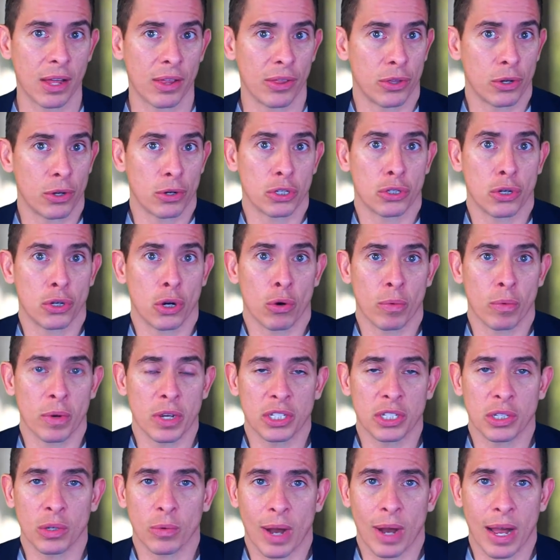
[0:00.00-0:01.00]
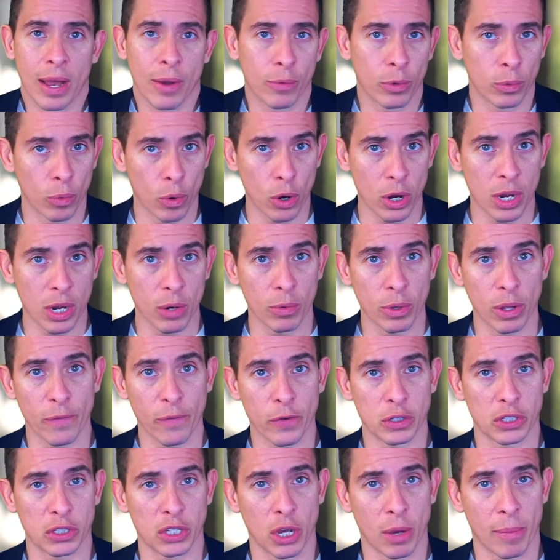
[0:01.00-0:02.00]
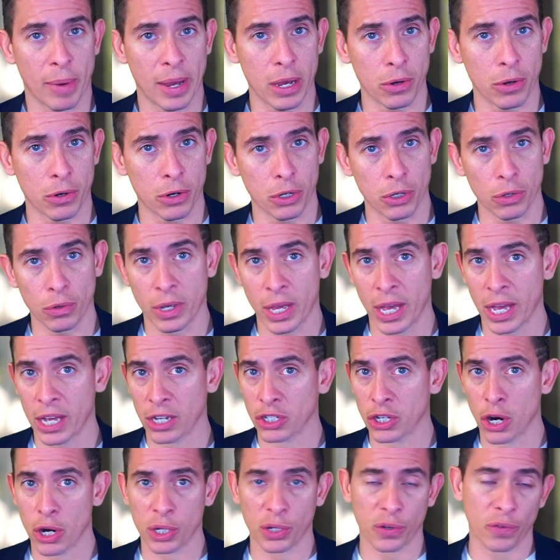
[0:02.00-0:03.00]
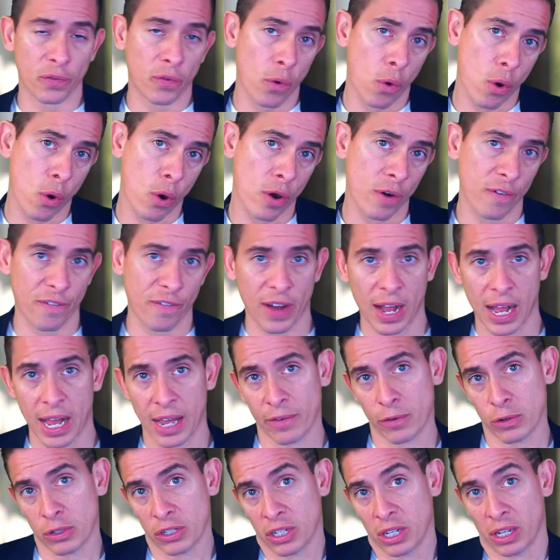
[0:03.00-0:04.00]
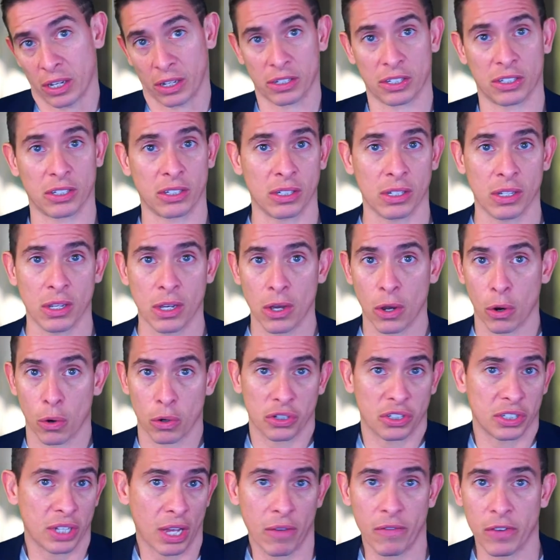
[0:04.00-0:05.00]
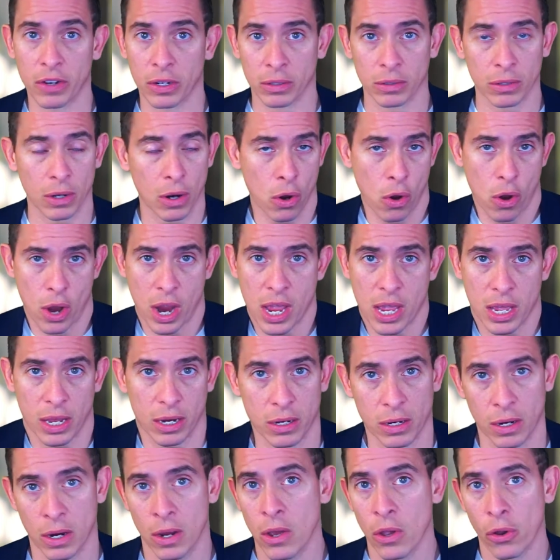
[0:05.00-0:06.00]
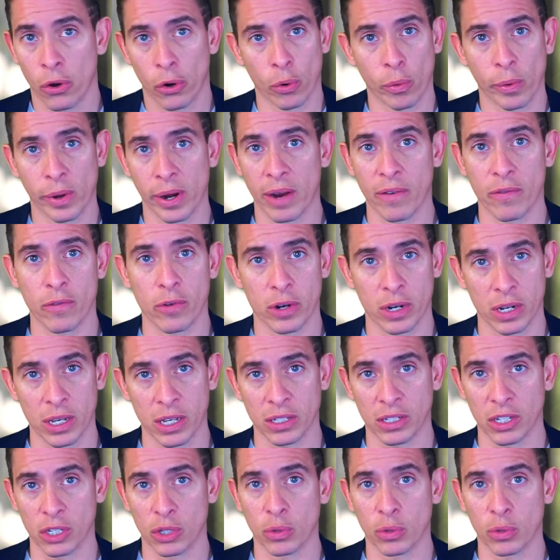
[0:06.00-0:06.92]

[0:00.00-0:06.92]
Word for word: There's no reason why when working with a for sale by owner, you can't charge 4, 5, or 6, or 7, or 8, or whatever it is.